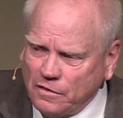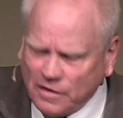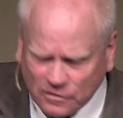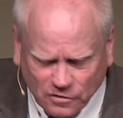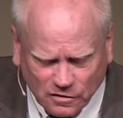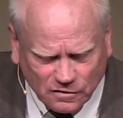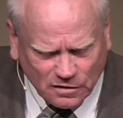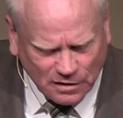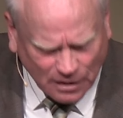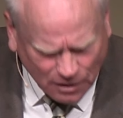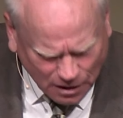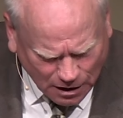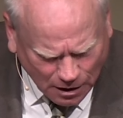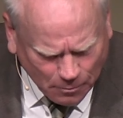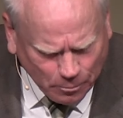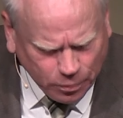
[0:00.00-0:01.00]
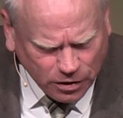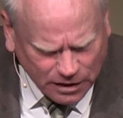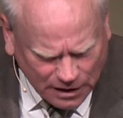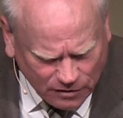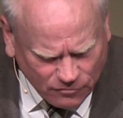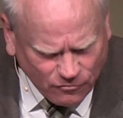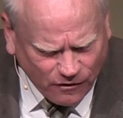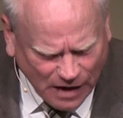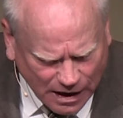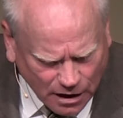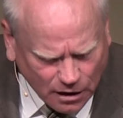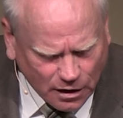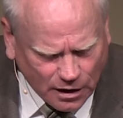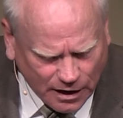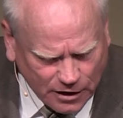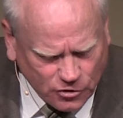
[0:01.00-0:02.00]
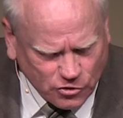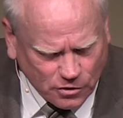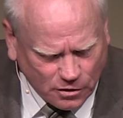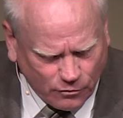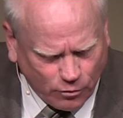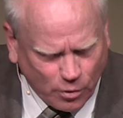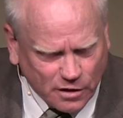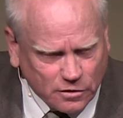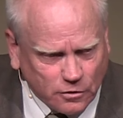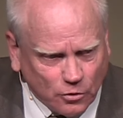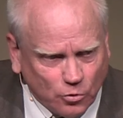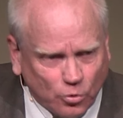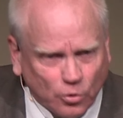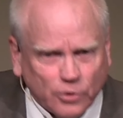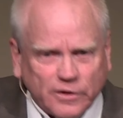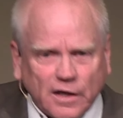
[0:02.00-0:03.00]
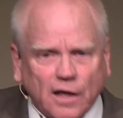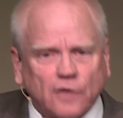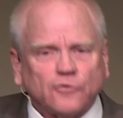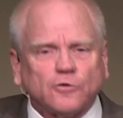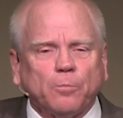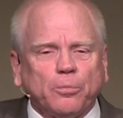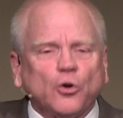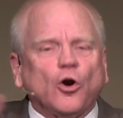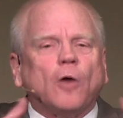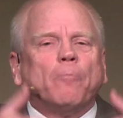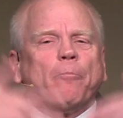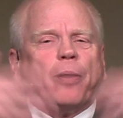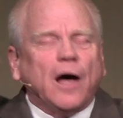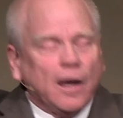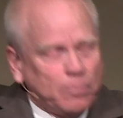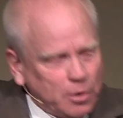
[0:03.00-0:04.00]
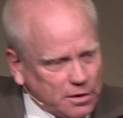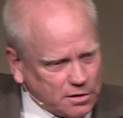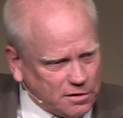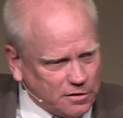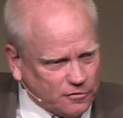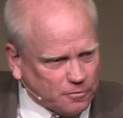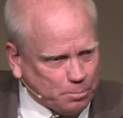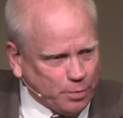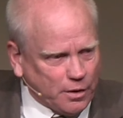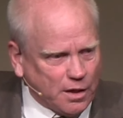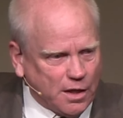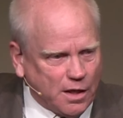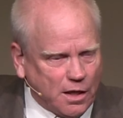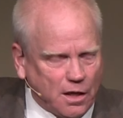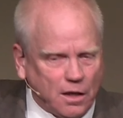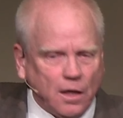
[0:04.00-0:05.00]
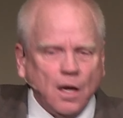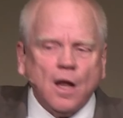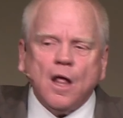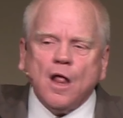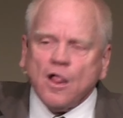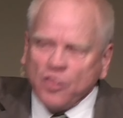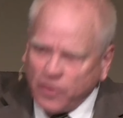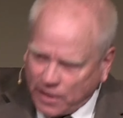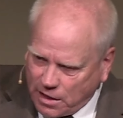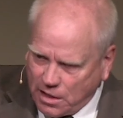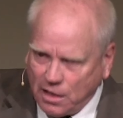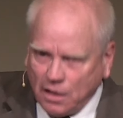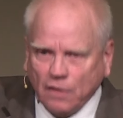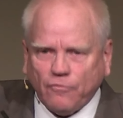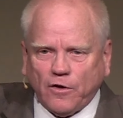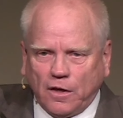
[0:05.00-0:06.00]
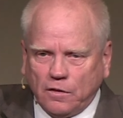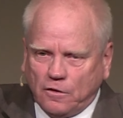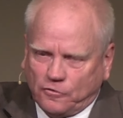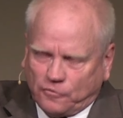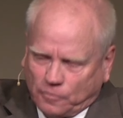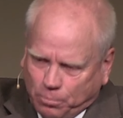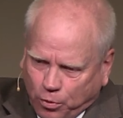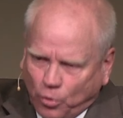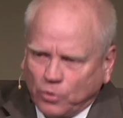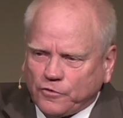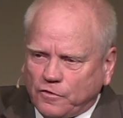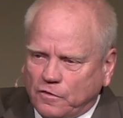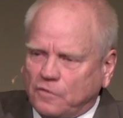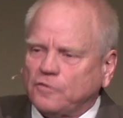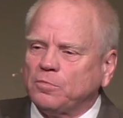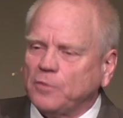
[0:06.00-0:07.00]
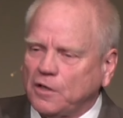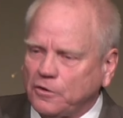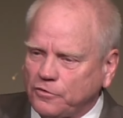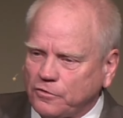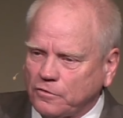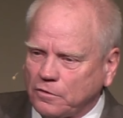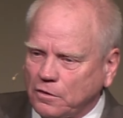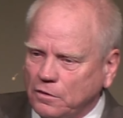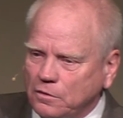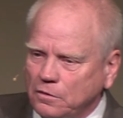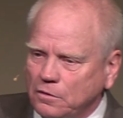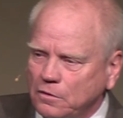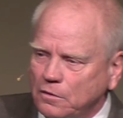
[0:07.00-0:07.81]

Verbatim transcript: This is in complete violation of what the Lord does to put on public display the giving that supports this ministry.